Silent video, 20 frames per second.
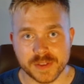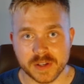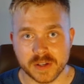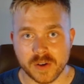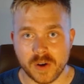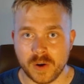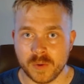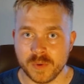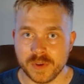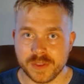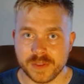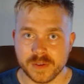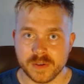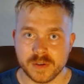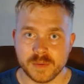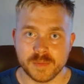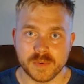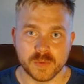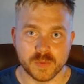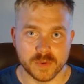call with
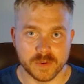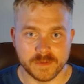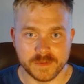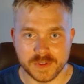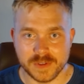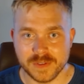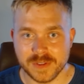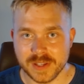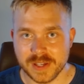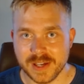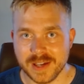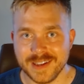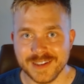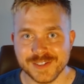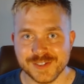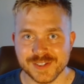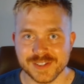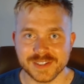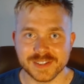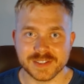them, review the
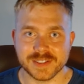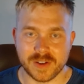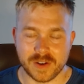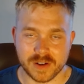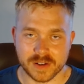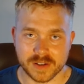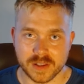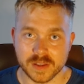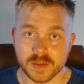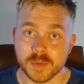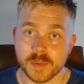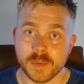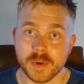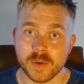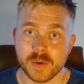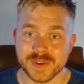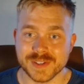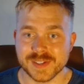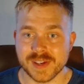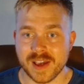agent, talk to them about
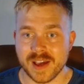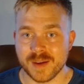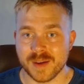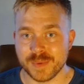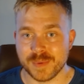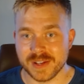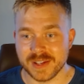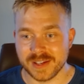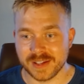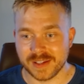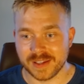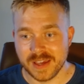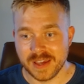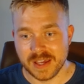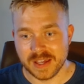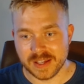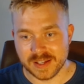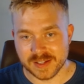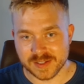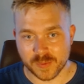what's happening.
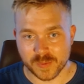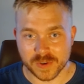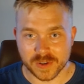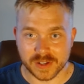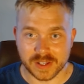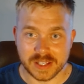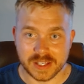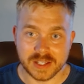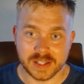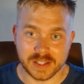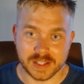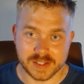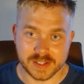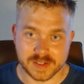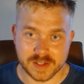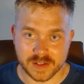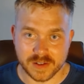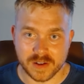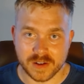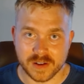Is it working? Is
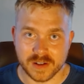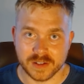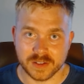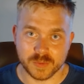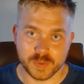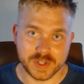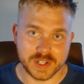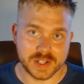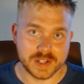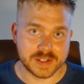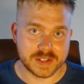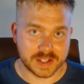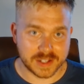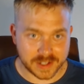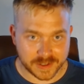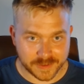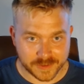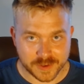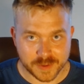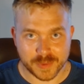it not? Do we need to take a
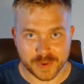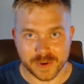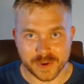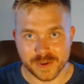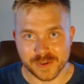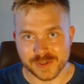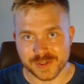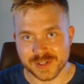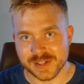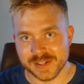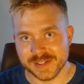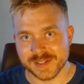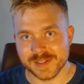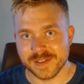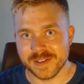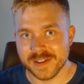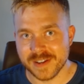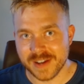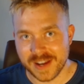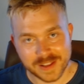different approach? Is
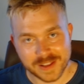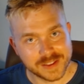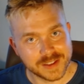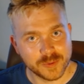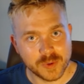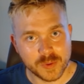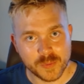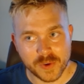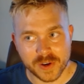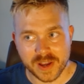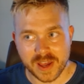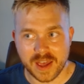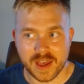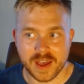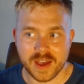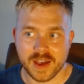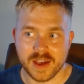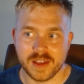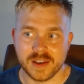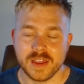there anything we want to
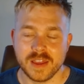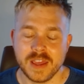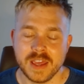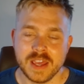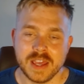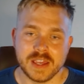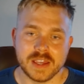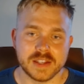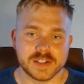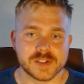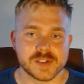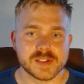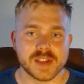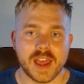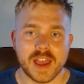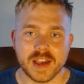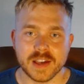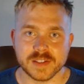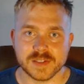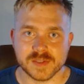add? It just
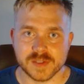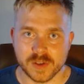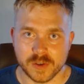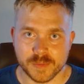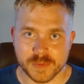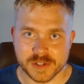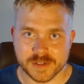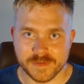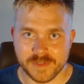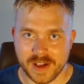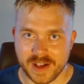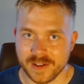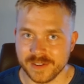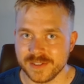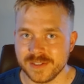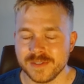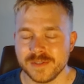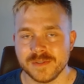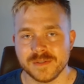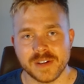adds so much
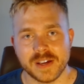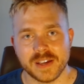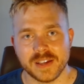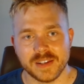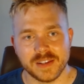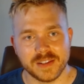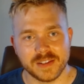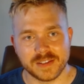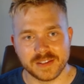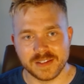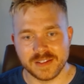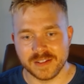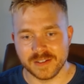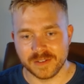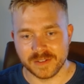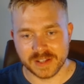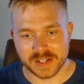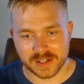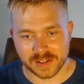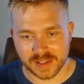value and,
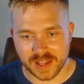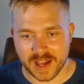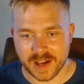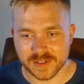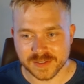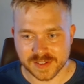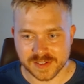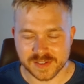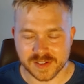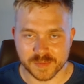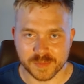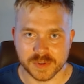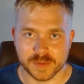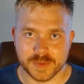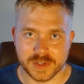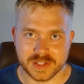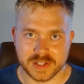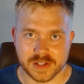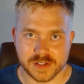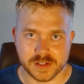it allows these
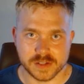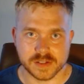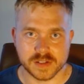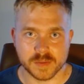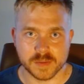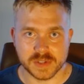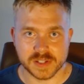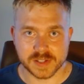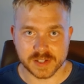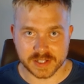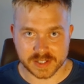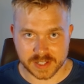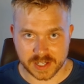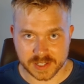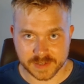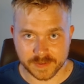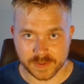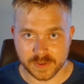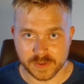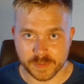implementations to be
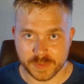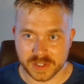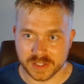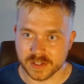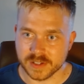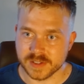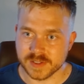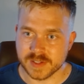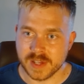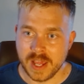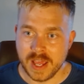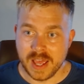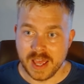successful because